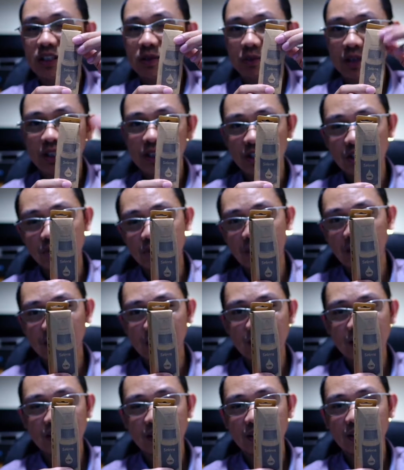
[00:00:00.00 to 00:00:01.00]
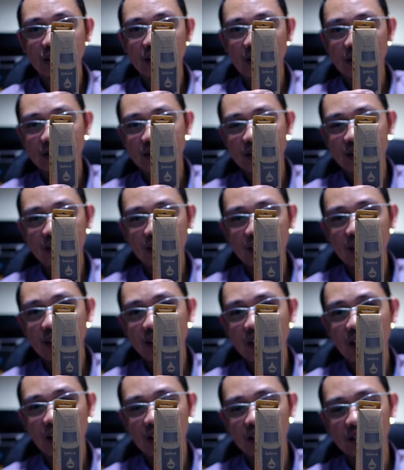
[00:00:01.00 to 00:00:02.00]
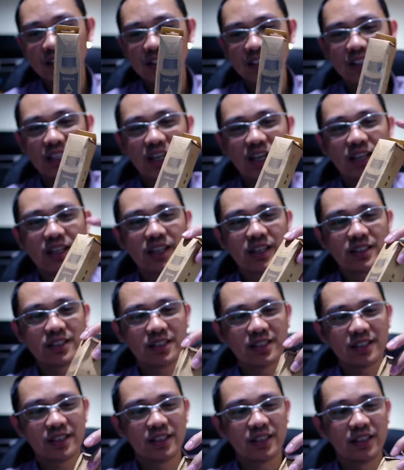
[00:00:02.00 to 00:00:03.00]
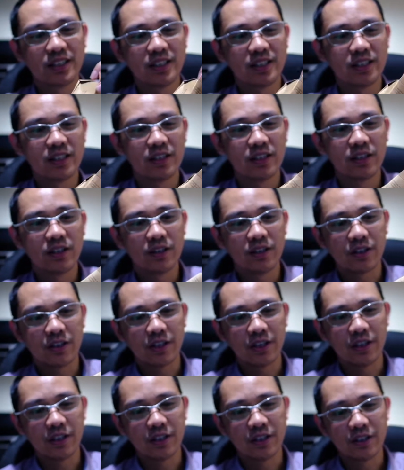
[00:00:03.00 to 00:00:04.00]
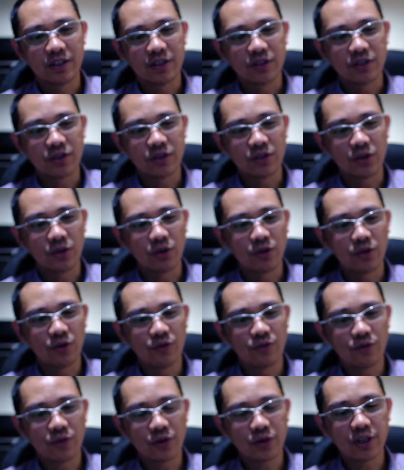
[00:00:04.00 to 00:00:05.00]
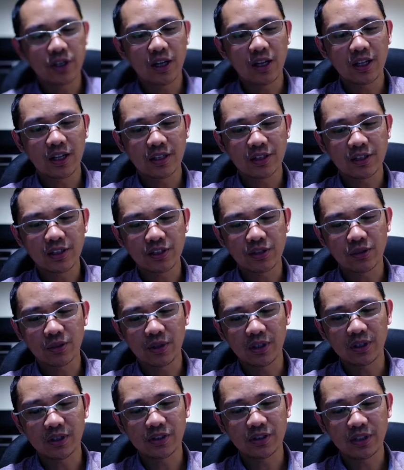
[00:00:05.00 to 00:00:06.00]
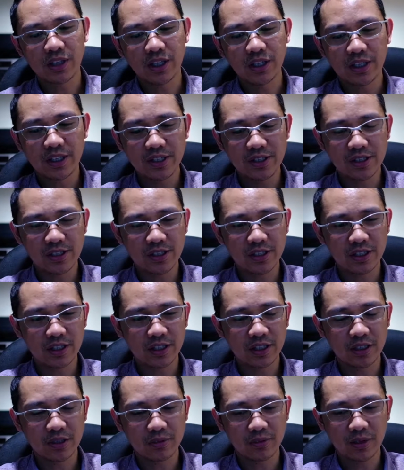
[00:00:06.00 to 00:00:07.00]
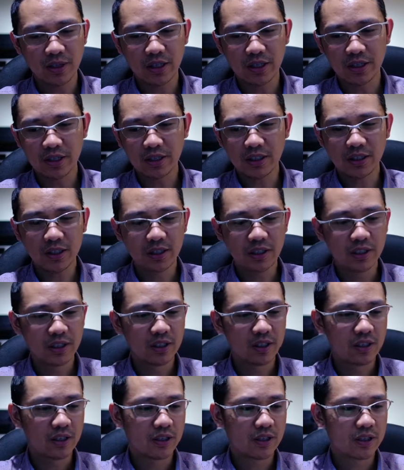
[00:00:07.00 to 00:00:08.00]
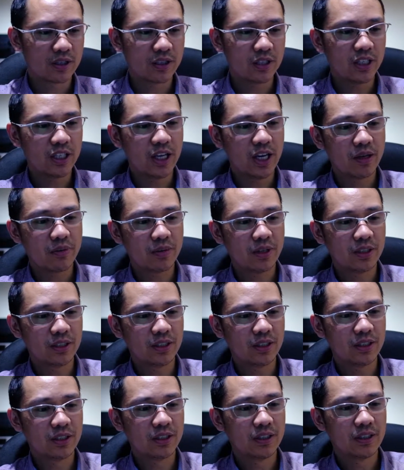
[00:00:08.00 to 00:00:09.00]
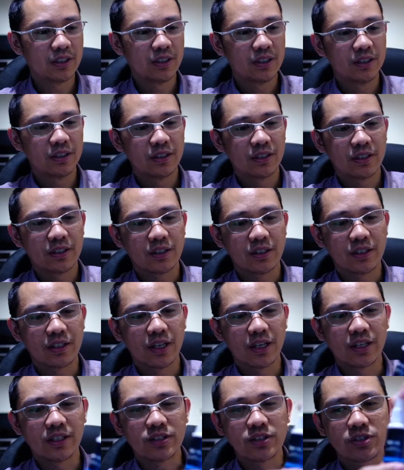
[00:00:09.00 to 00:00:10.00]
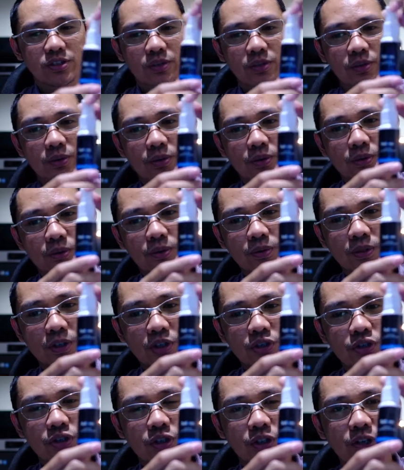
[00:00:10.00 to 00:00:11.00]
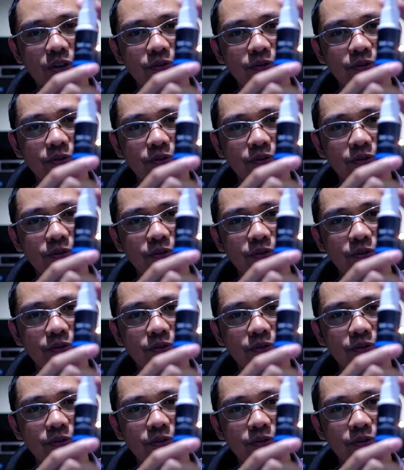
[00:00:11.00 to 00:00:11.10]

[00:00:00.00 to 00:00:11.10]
but it's spelled as uh, S E L E N S. Okay, so four dollars as well, Chinese uh, product, thirty milliliters. Right, so not sure